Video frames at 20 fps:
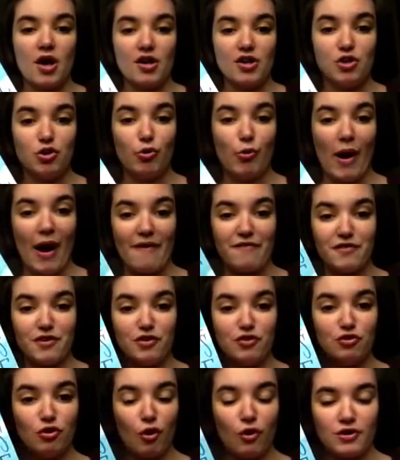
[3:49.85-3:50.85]
you have to
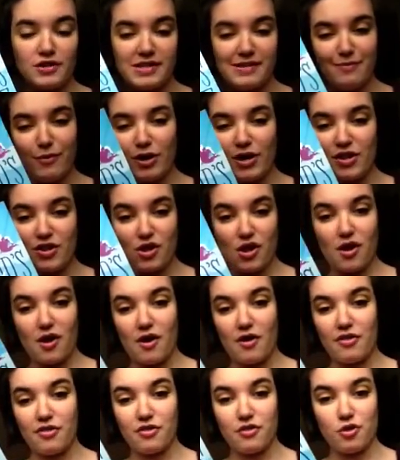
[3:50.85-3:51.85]
not demolish
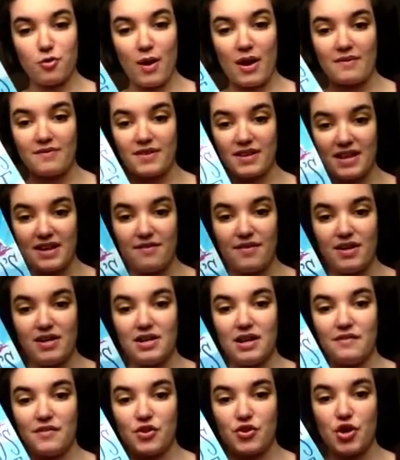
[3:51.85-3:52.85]
Earth. You have to give it
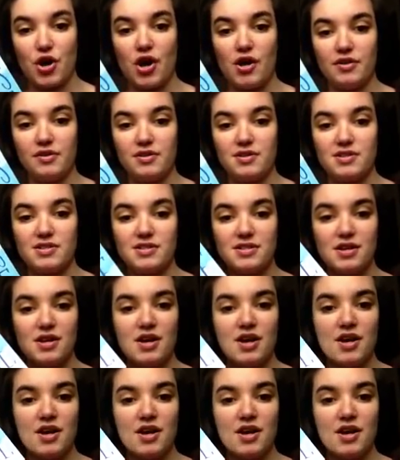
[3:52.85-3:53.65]
another chance.